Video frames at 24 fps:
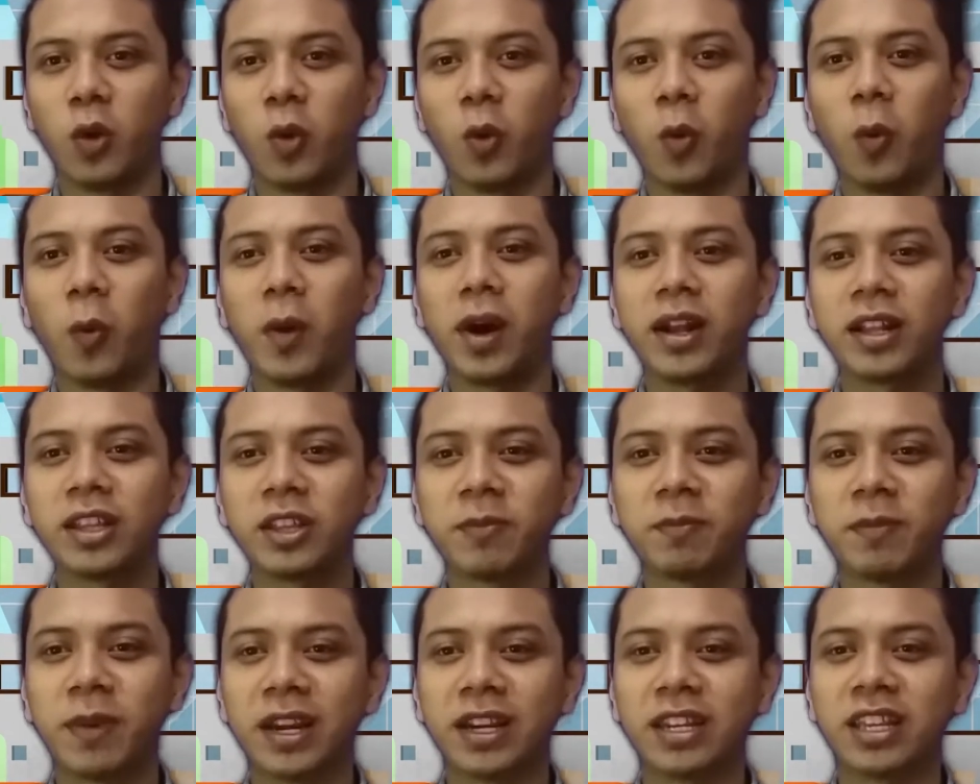while the
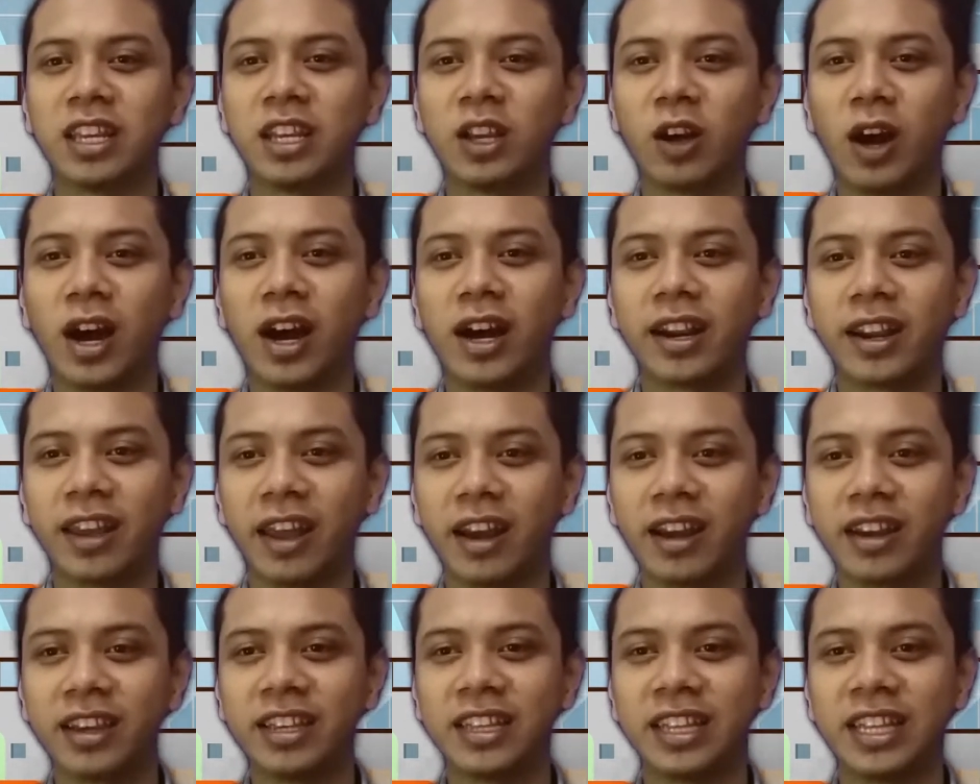parking
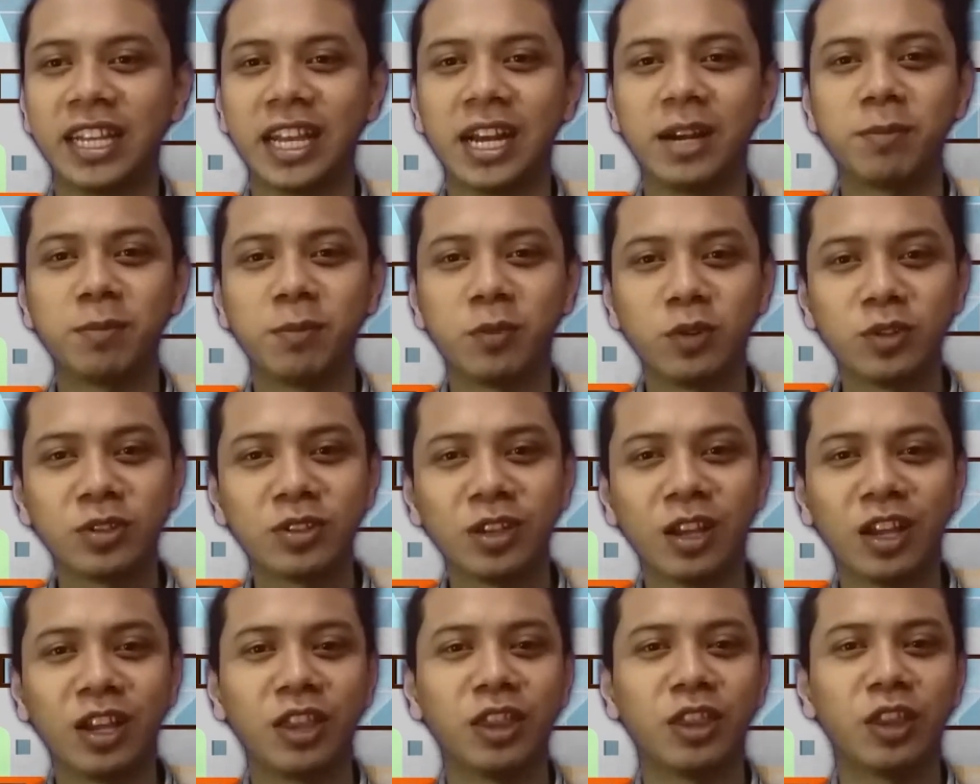area in campus
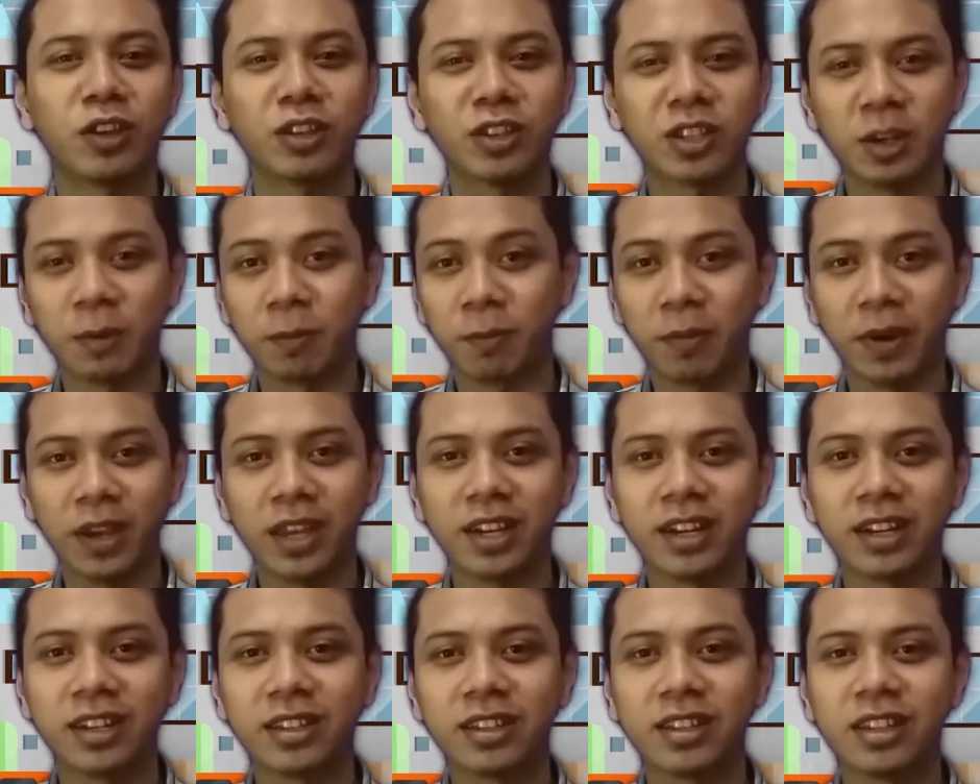not
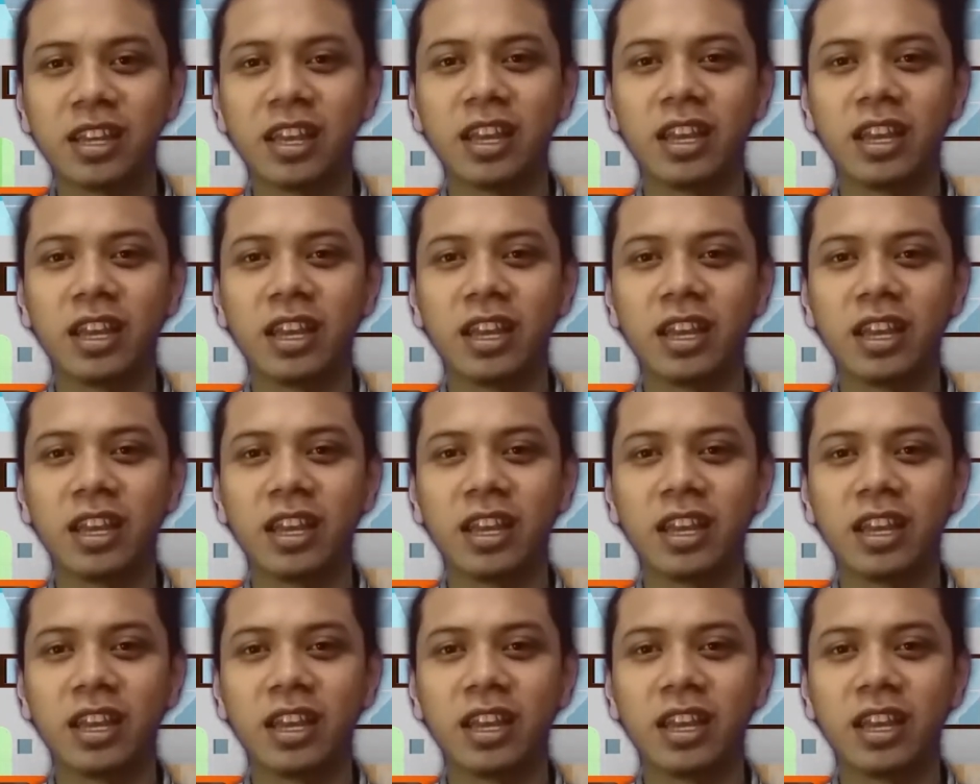repaired